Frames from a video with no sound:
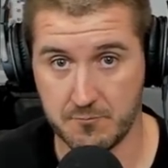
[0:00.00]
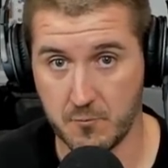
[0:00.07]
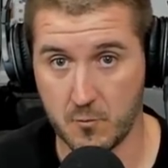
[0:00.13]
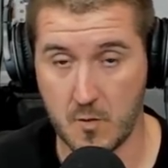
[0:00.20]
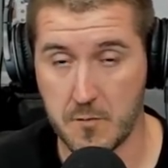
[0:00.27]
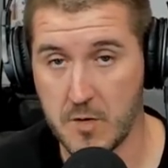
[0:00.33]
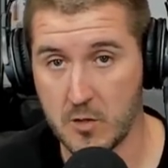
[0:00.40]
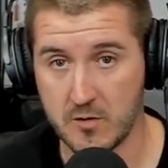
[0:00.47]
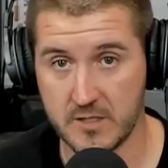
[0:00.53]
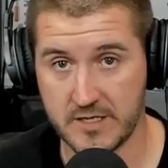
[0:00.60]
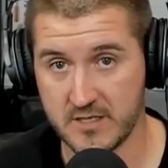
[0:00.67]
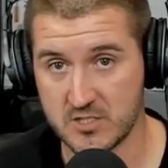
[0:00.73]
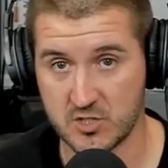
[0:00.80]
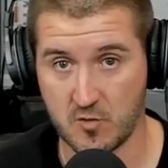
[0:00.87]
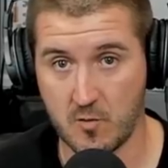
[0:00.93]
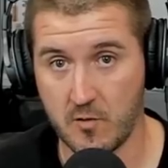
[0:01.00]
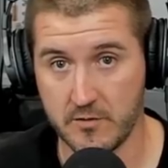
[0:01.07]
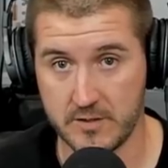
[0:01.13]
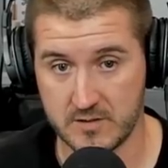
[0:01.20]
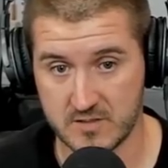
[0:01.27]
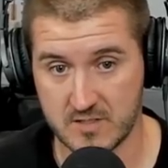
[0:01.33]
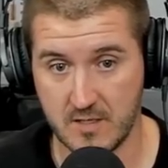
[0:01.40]
remotely control
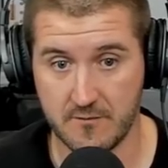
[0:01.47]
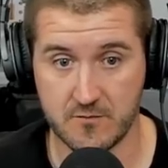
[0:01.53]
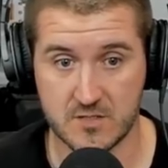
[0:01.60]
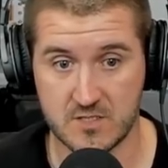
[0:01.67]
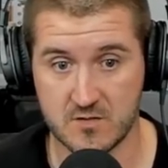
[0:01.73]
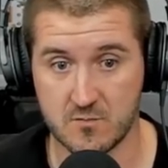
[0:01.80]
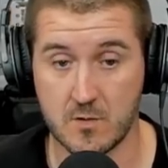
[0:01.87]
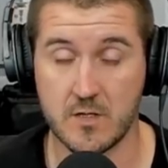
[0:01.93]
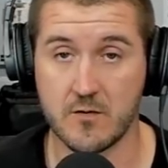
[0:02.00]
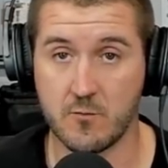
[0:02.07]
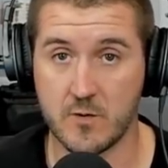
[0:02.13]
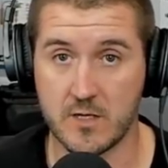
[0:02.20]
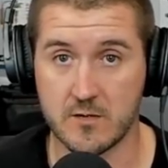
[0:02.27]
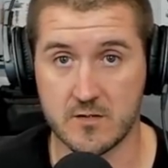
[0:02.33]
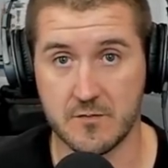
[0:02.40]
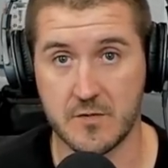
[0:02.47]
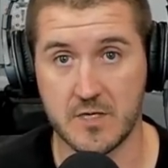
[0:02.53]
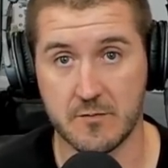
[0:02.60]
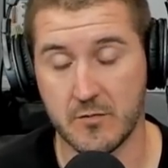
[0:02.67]
their stuff, which is really weird to me.